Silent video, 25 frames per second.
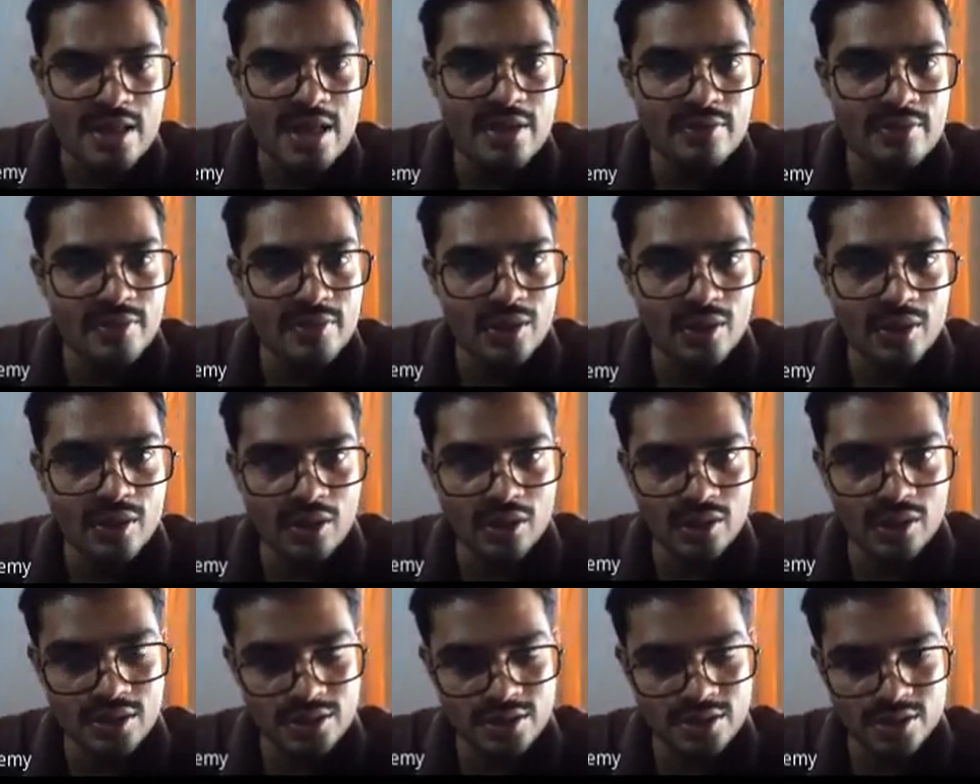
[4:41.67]
and we are
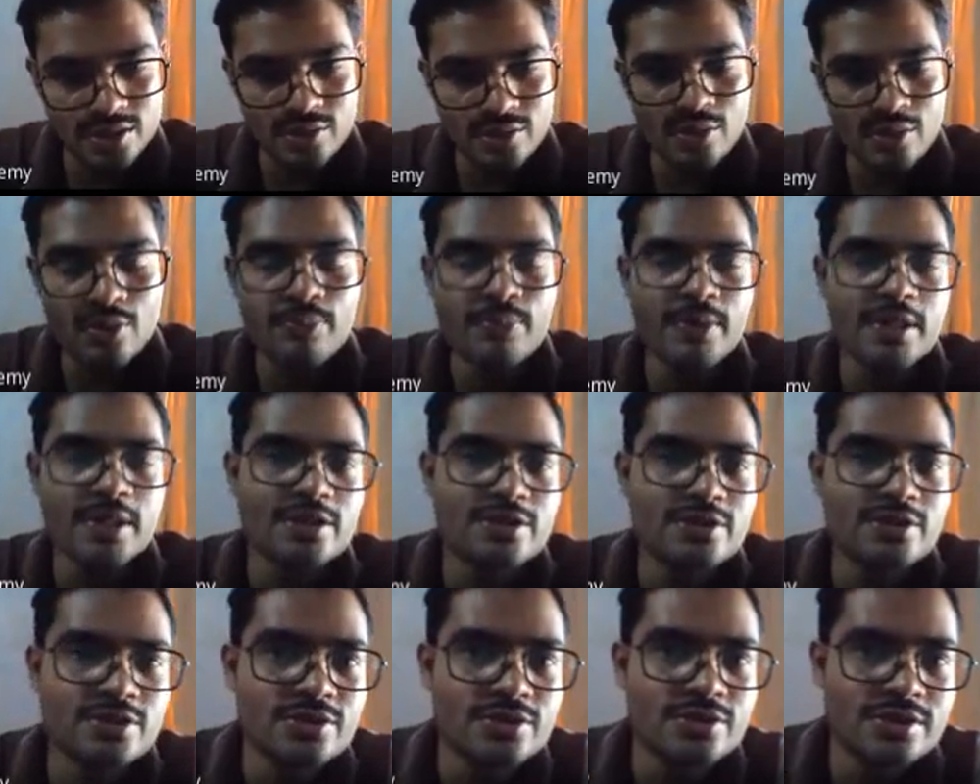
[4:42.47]
also
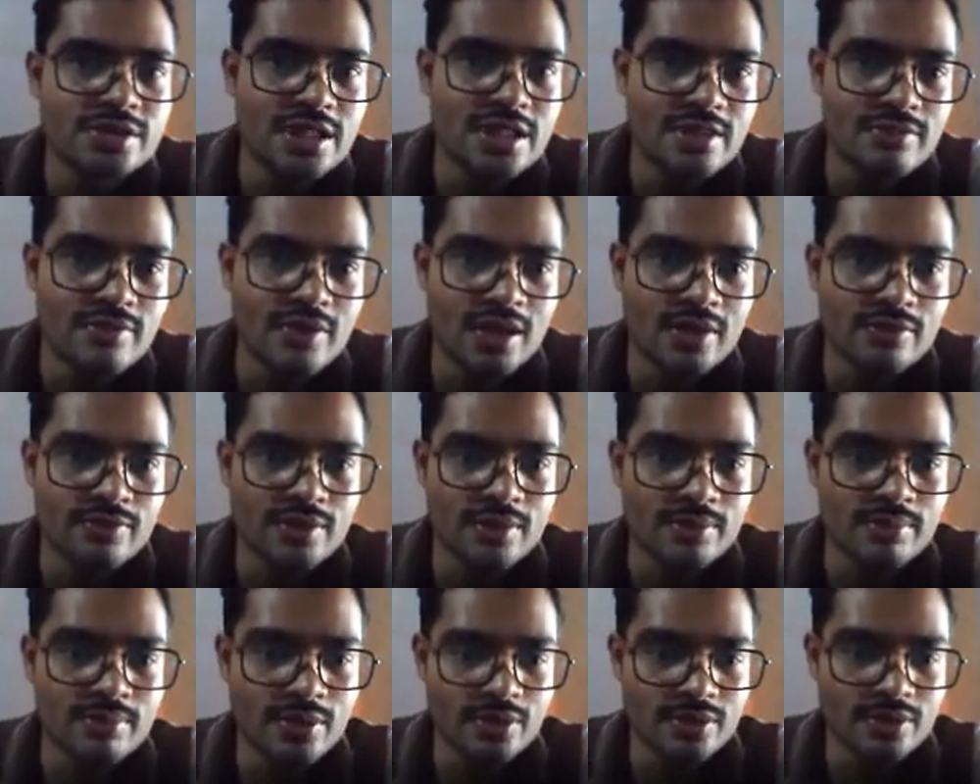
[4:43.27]
hoping to see one
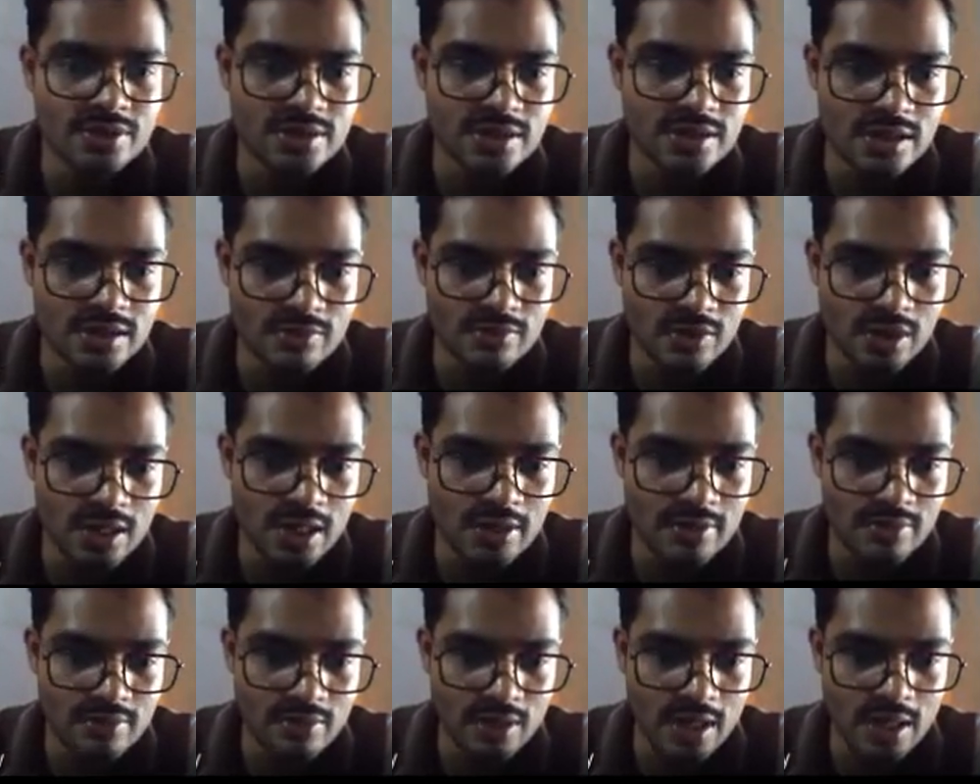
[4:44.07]
of the most, uh,
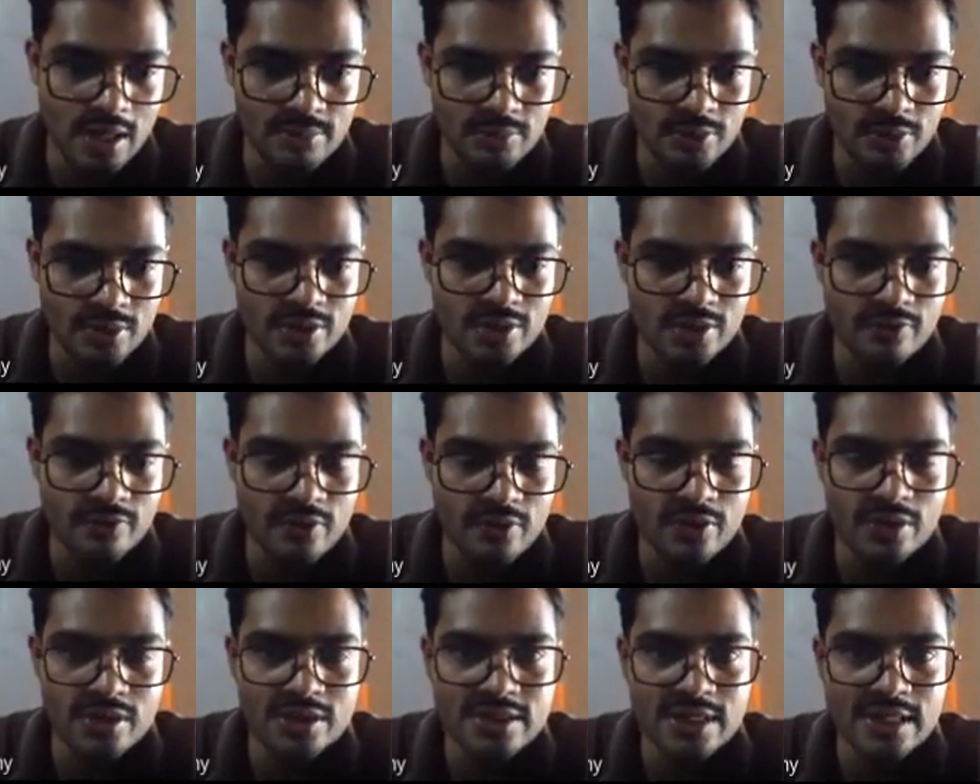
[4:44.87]
what I, I'm going to
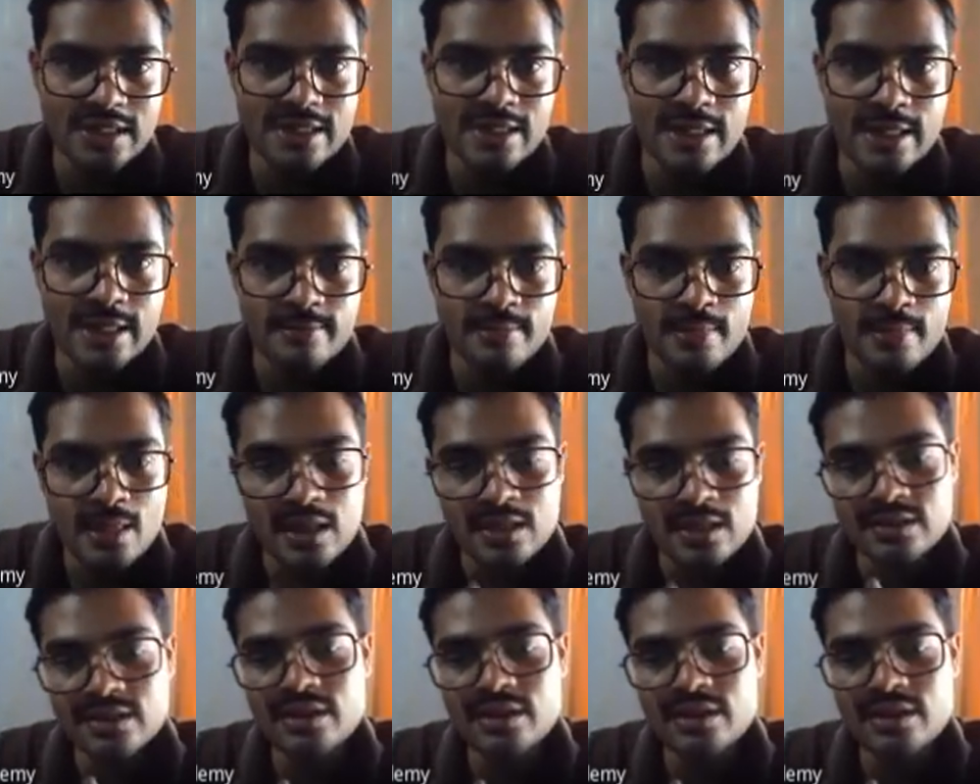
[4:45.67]
focus at then,